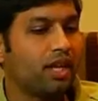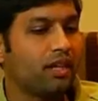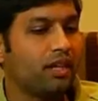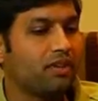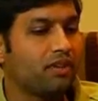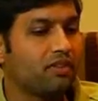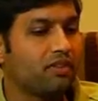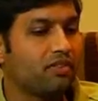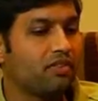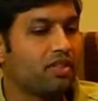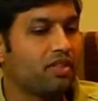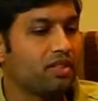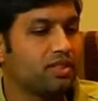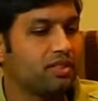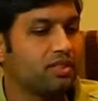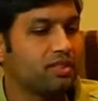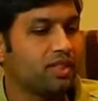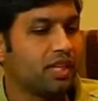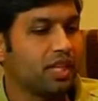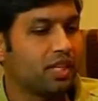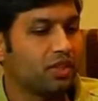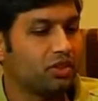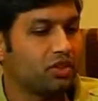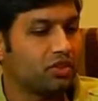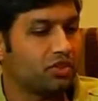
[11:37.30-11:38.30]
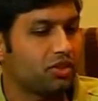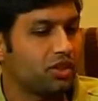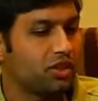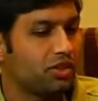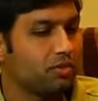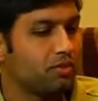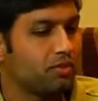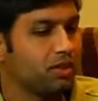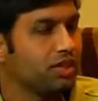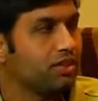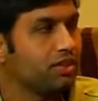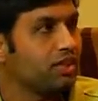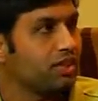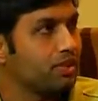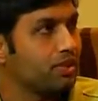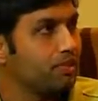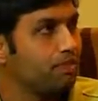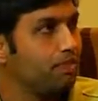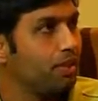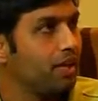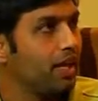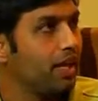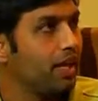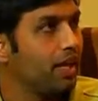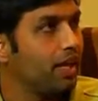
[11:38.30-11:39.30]
of this thing? Should it be this
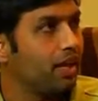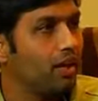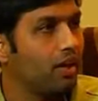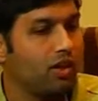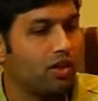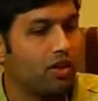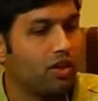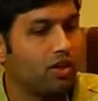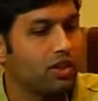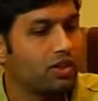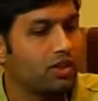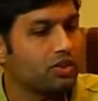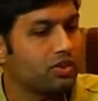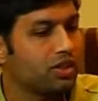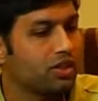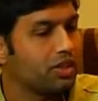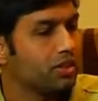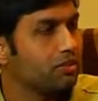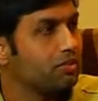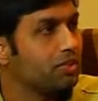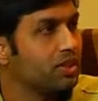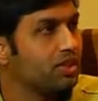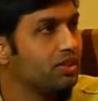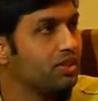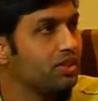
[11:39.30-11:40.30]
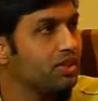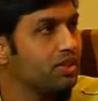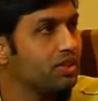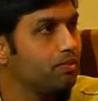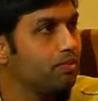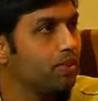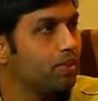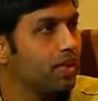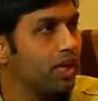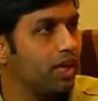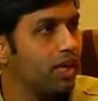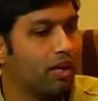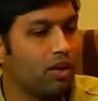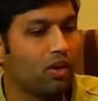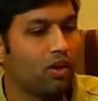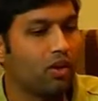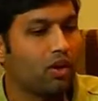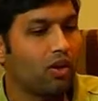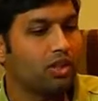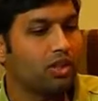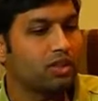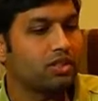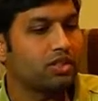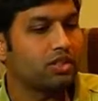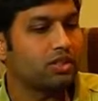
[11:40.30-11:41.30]
big, or should it be this big,
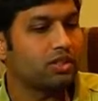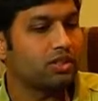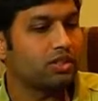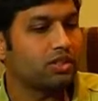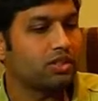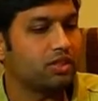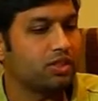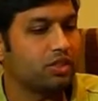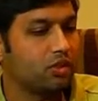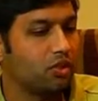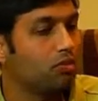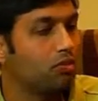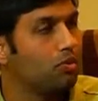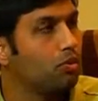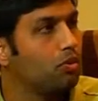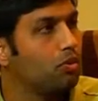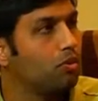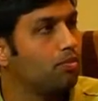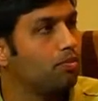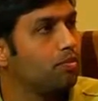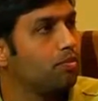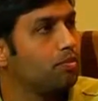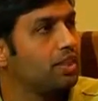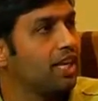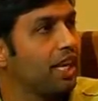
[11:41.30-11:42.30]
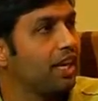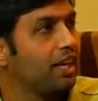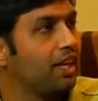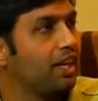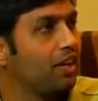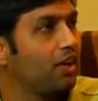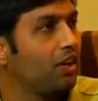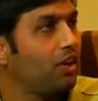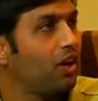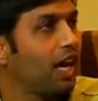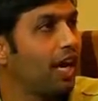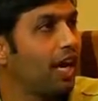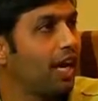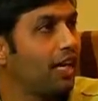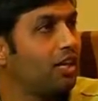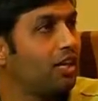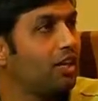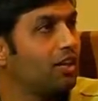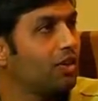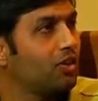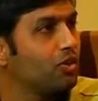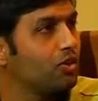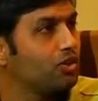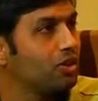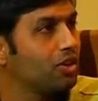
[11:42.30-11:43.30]
or just getting your hand
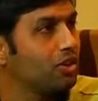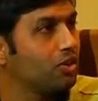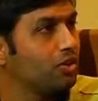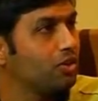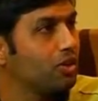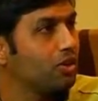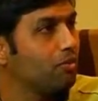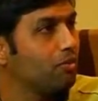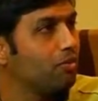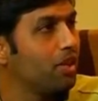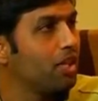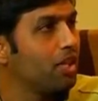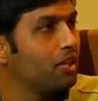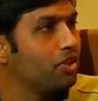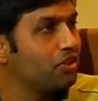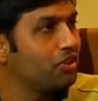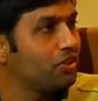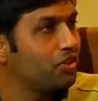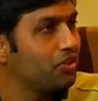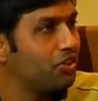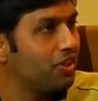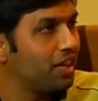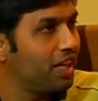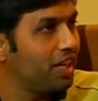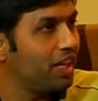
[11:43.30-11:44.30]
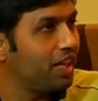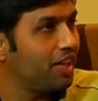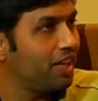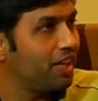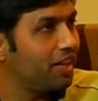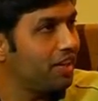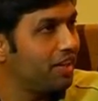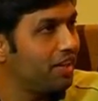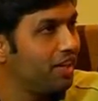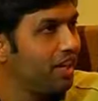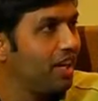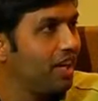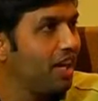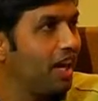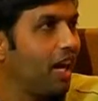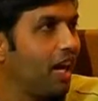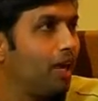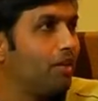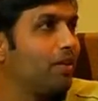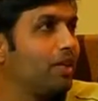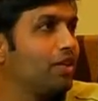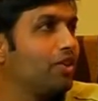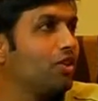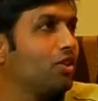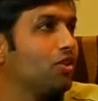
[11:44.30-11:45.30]
closer to the bell should ring it?
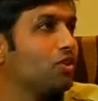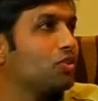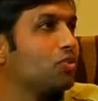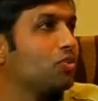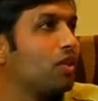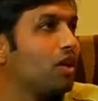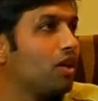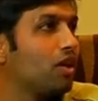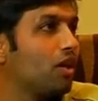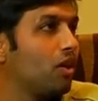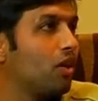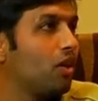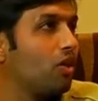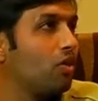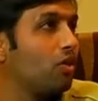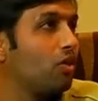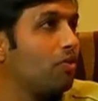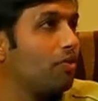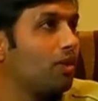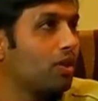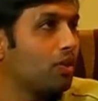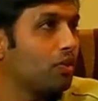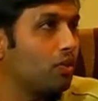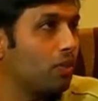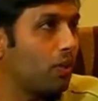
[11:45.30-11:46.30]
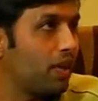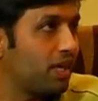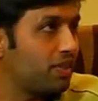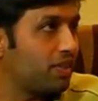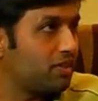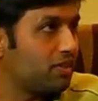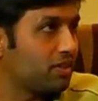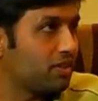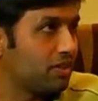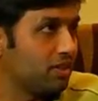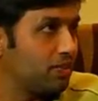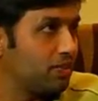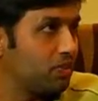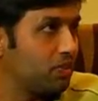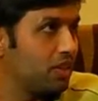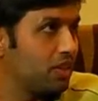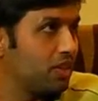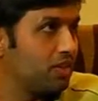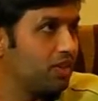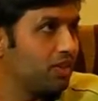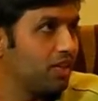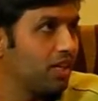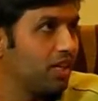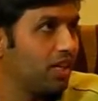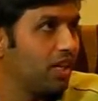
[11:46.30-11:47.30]
I mean, those were all open questions
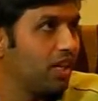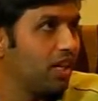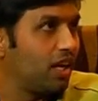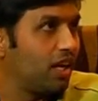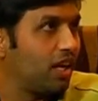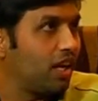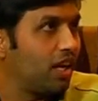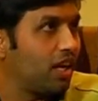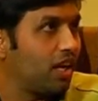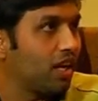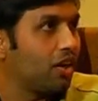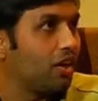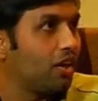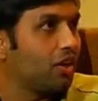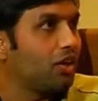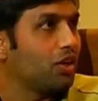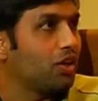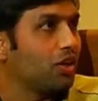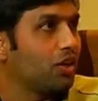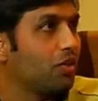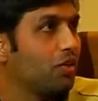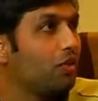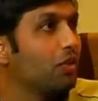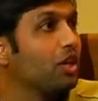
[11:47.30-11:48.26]
which we